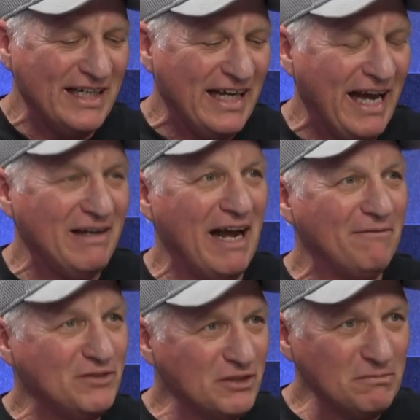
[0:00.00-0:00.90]
And
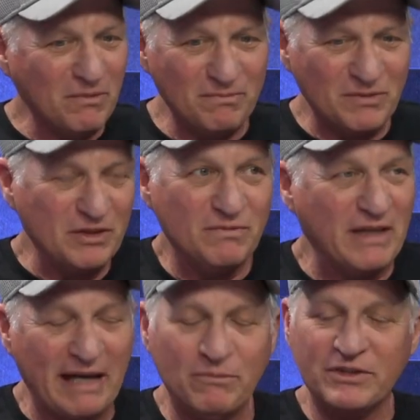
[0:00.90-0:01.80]
after your, you,
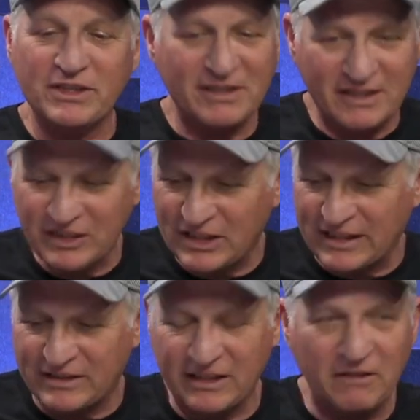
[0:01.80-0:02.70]
and we're just
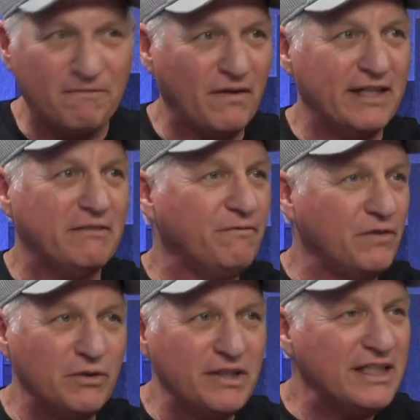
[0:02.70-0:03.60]
suggesting you find a
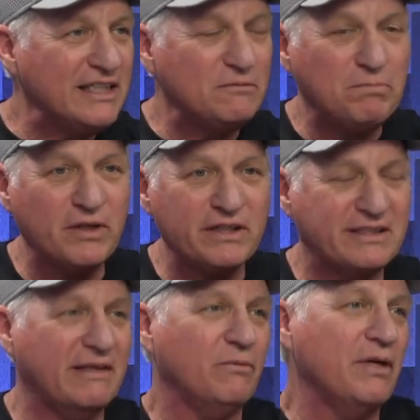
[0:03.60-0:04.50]
few of these
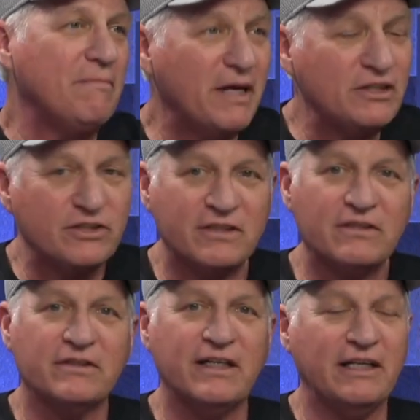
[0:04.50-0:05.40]
books that we
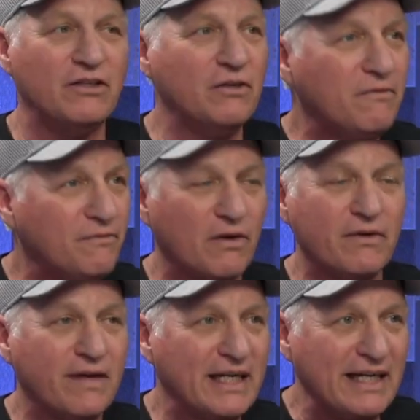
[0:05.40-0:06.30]
mentioned or that you've
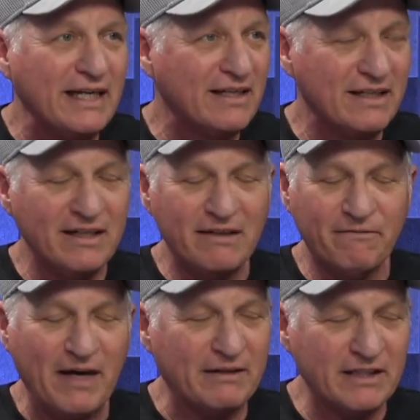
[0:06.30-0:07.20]
already
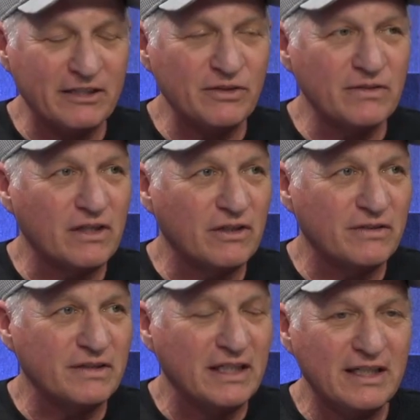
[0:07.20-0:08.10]
found on your
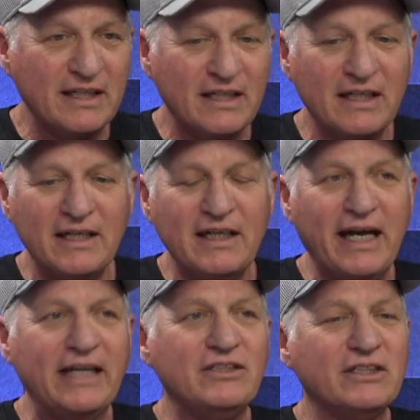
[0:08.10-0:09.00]
own
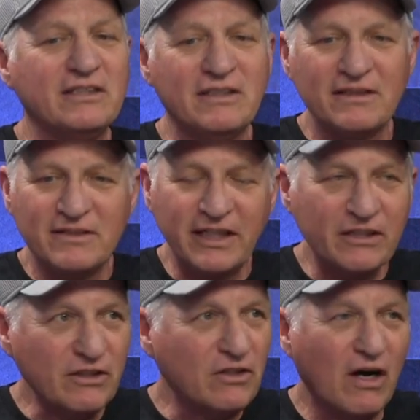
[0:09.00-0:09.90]
and just take
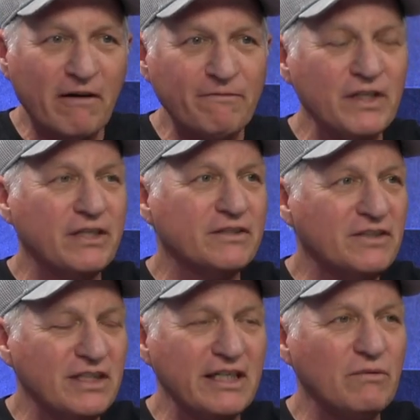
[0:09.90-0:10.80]
your coffee, your
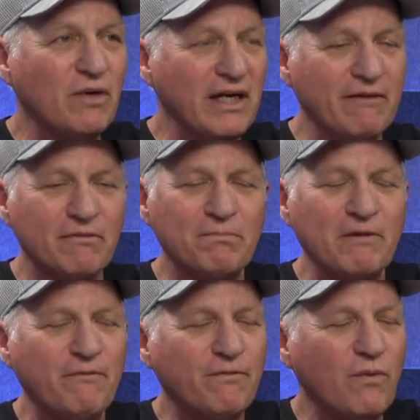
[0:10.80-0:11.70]
tea, whatever,
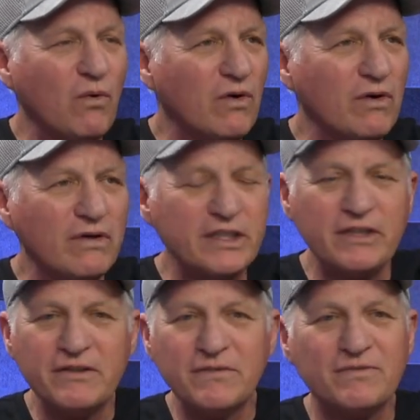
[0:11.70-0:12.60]
before
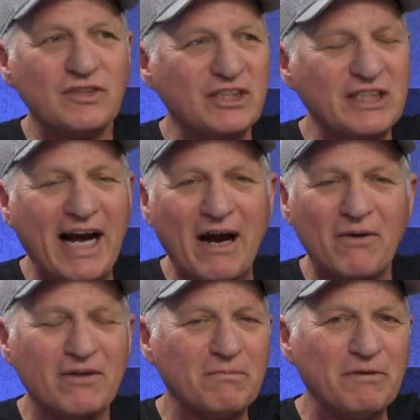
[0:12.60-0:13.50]
you
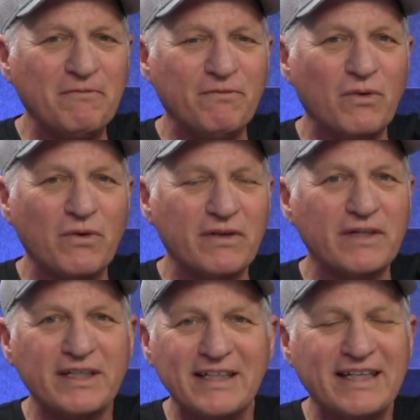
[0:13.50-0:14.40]
shower,
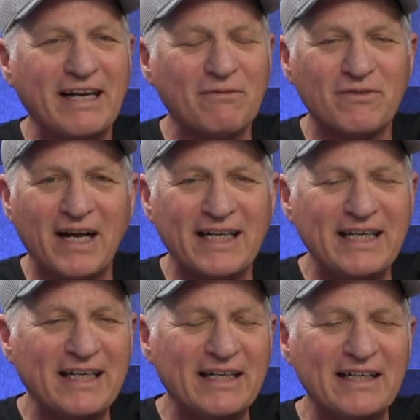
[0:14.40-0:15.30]
before you get ready.